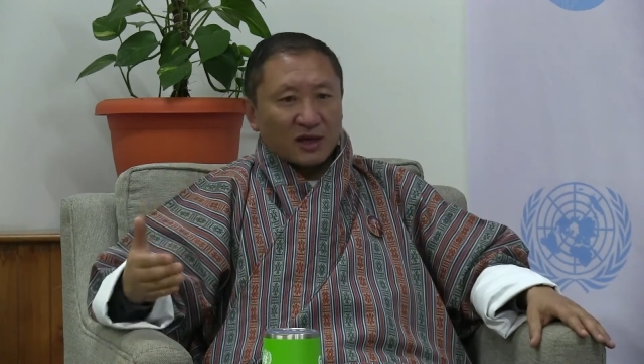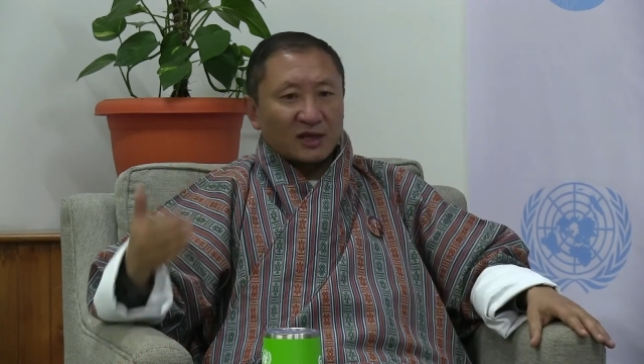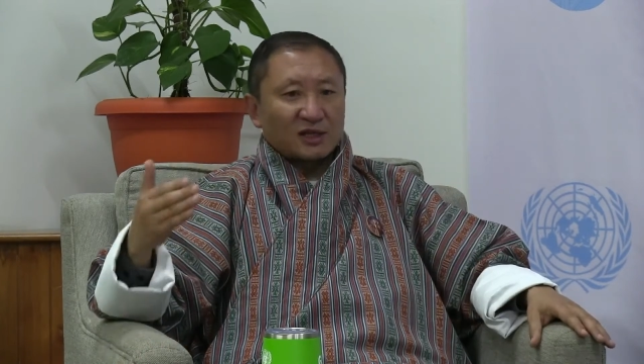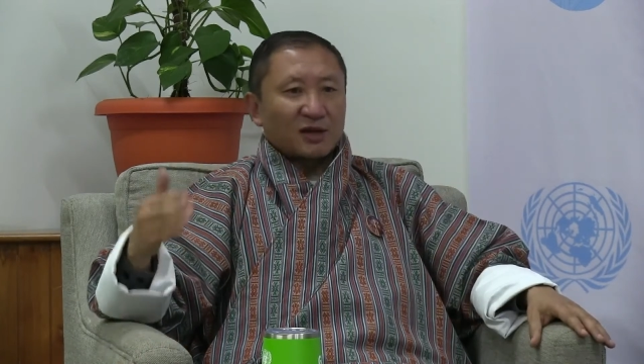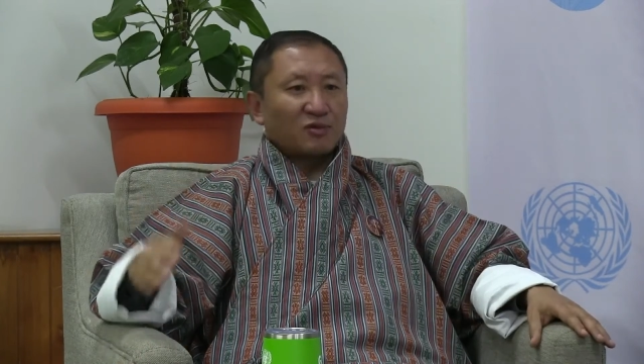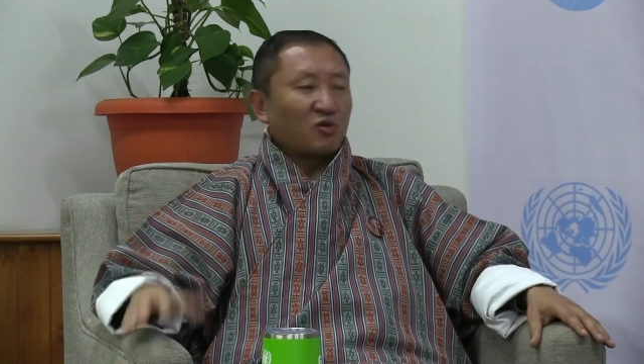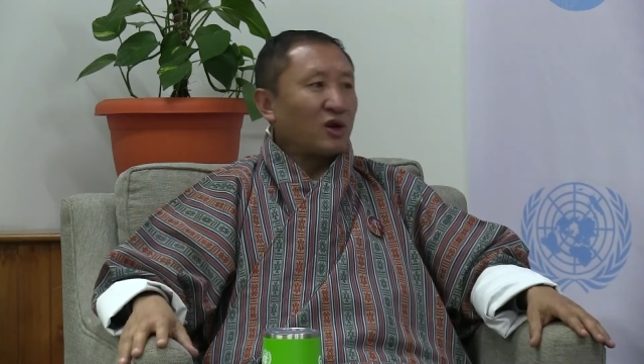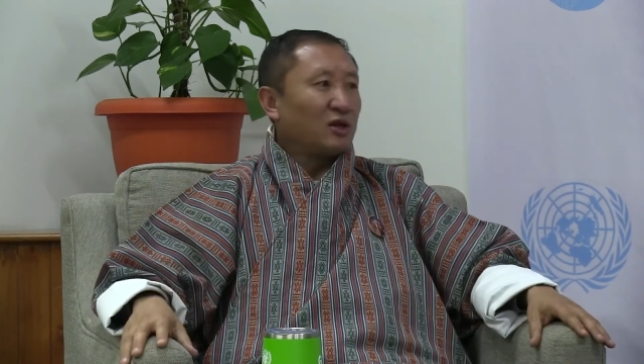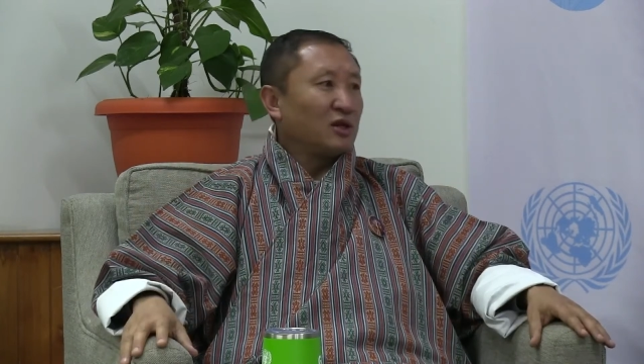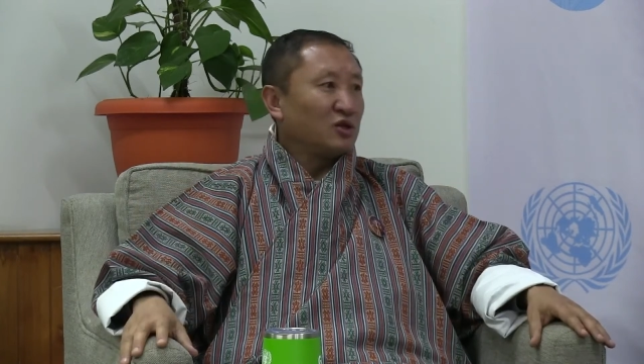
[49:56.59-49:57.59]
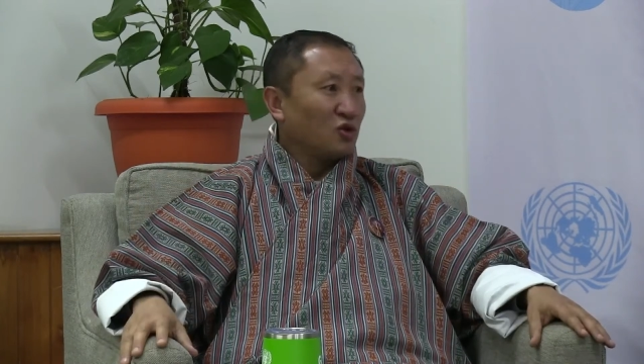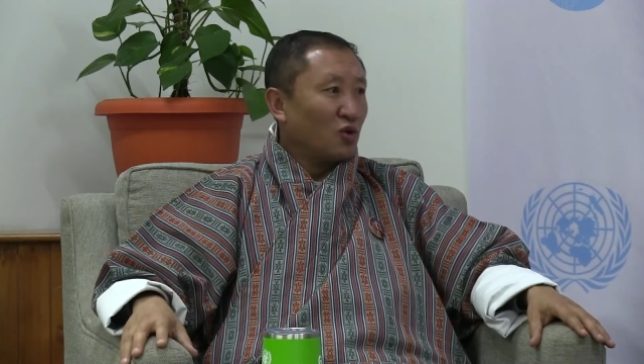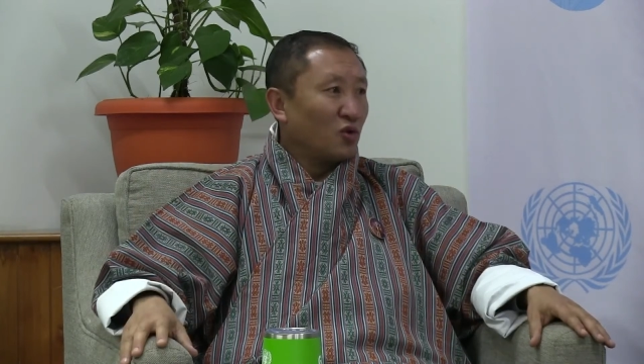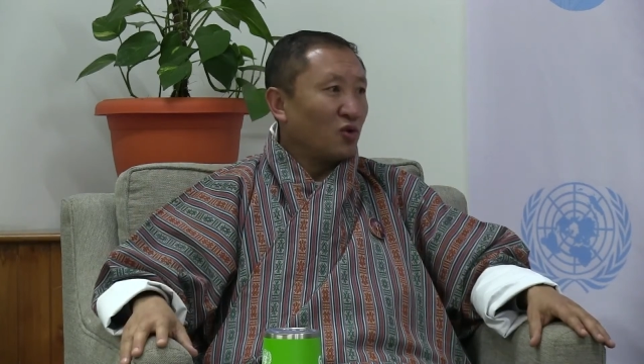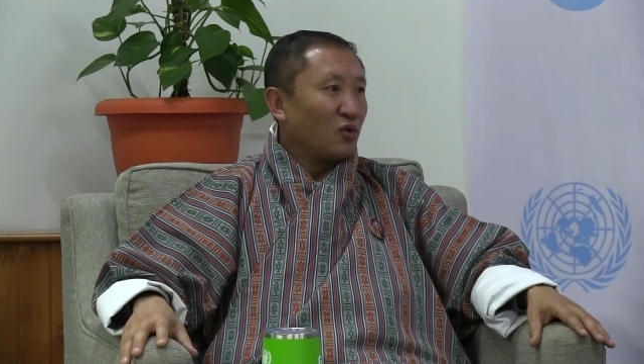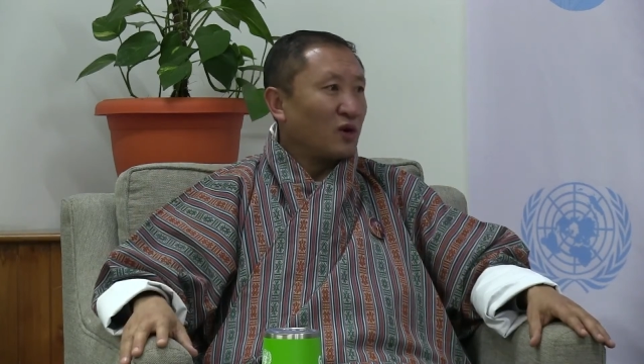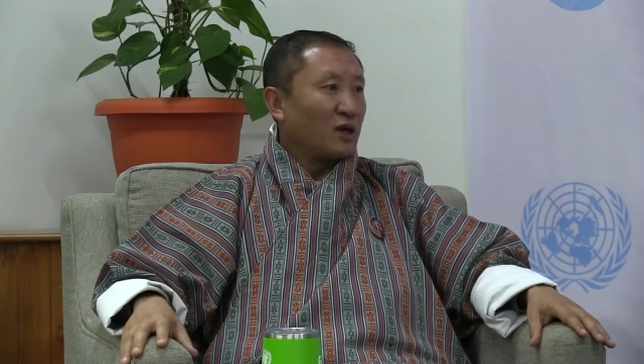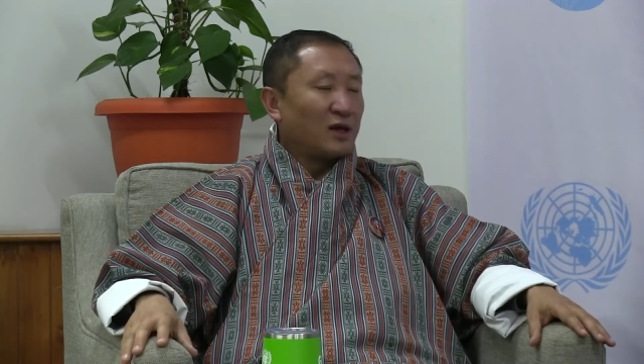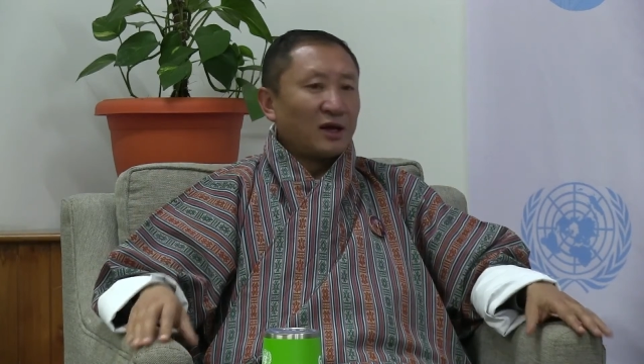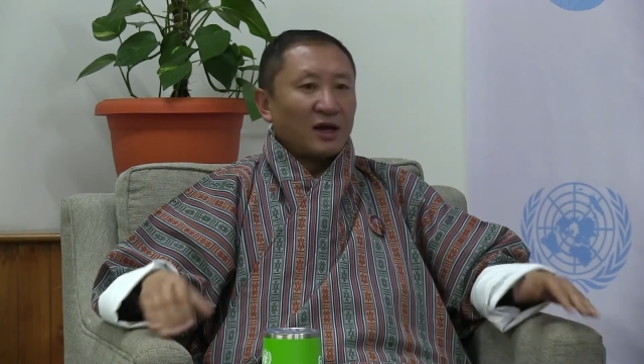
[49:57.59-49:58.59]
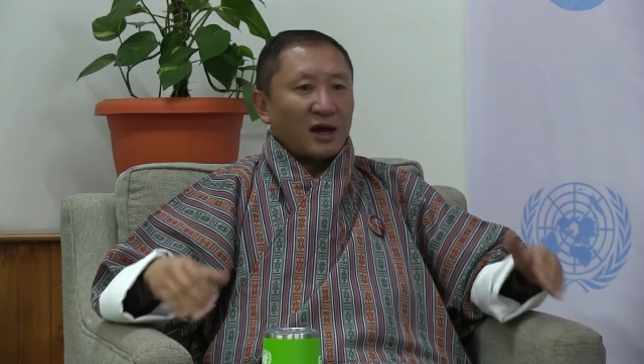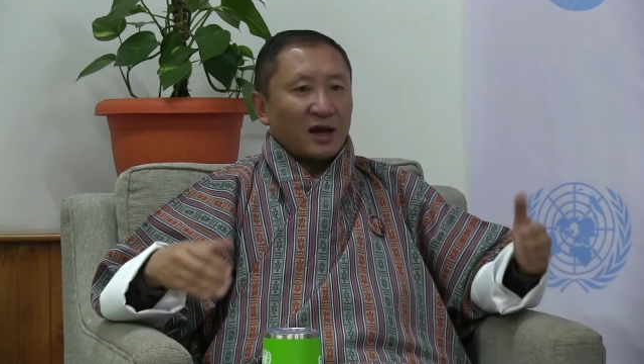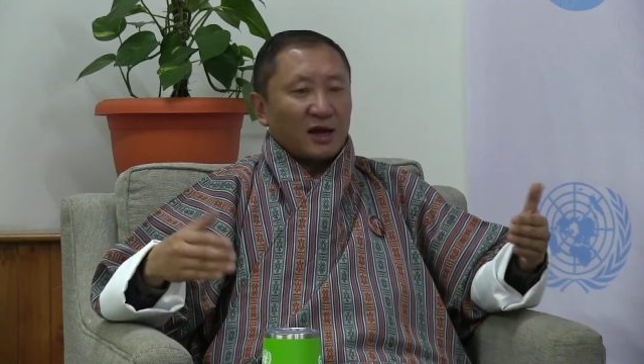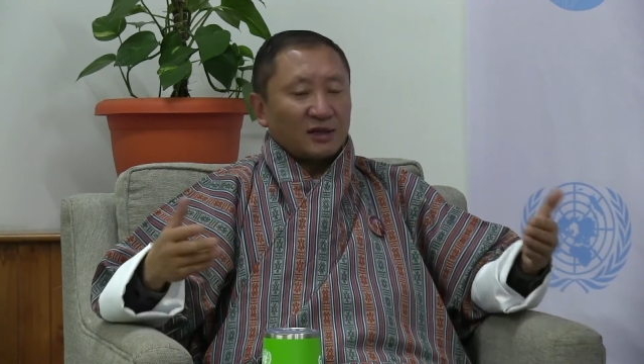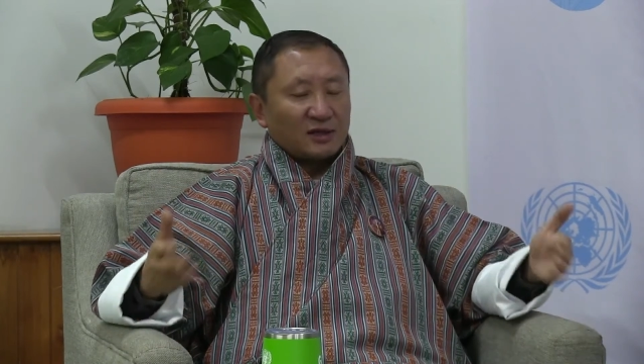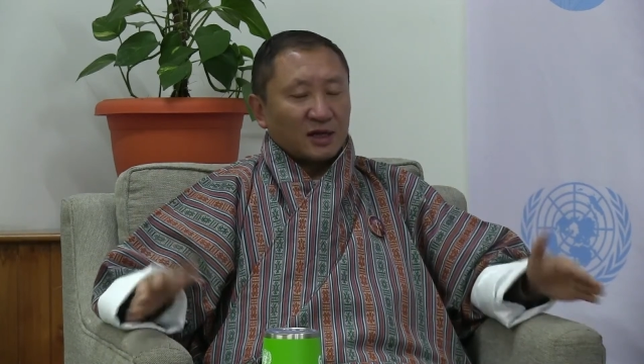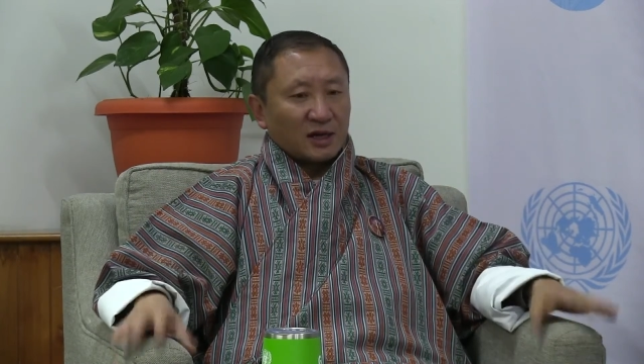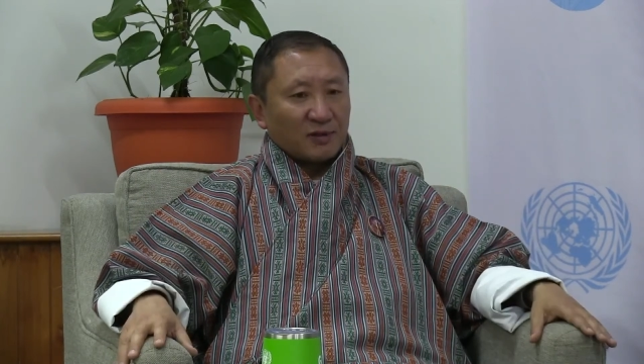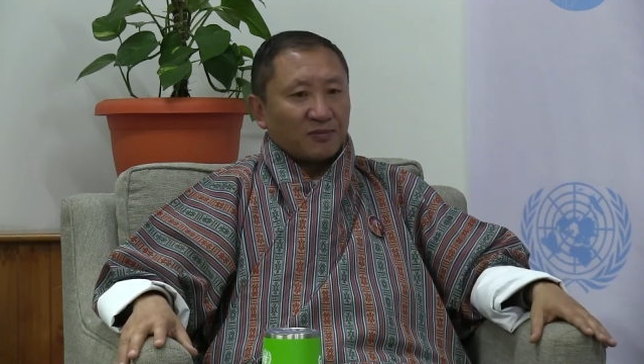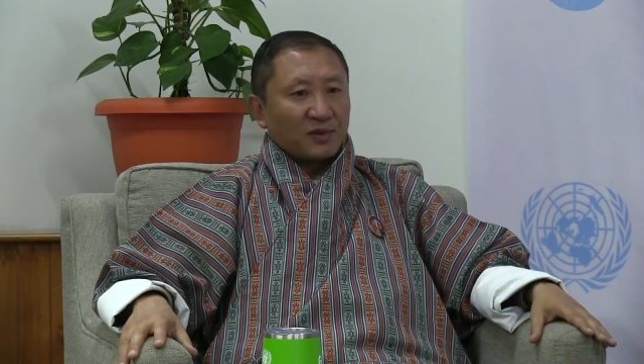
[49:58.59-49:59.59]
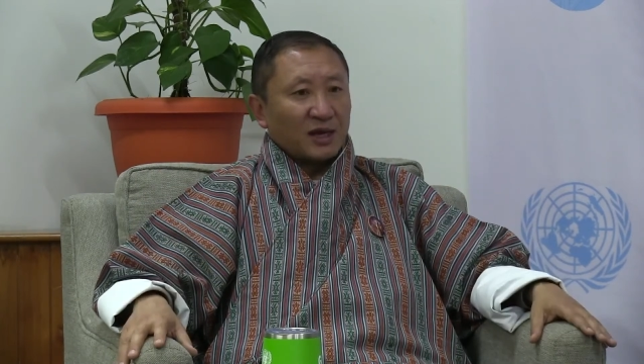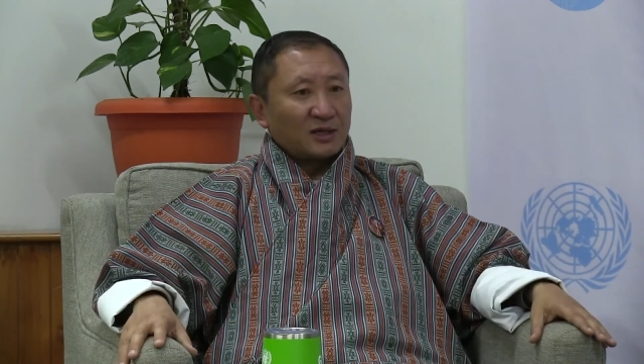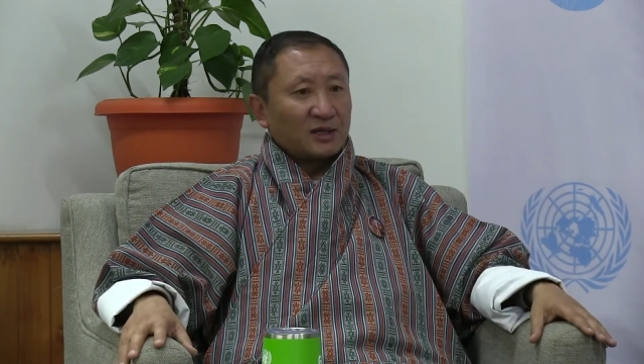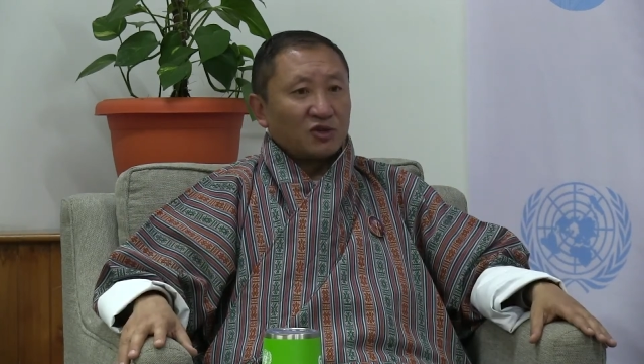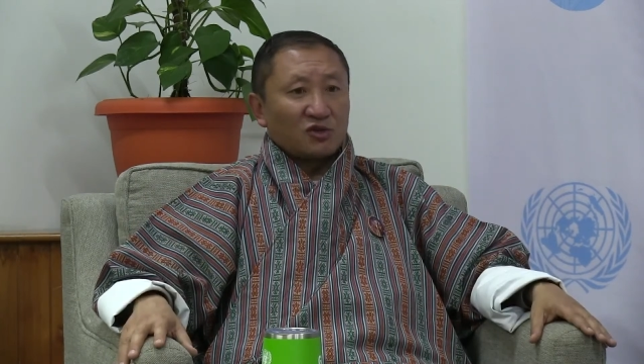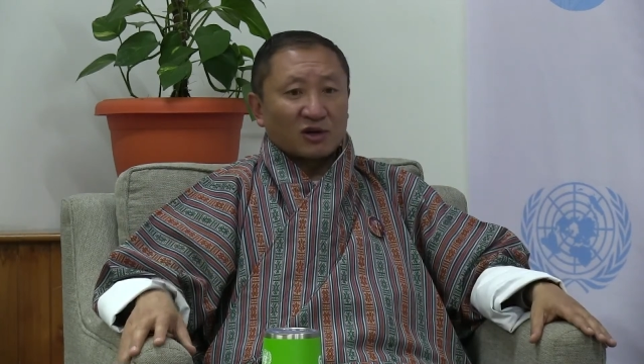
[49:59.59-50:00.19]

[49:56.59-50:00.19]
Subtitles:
accept when it is no, and that it's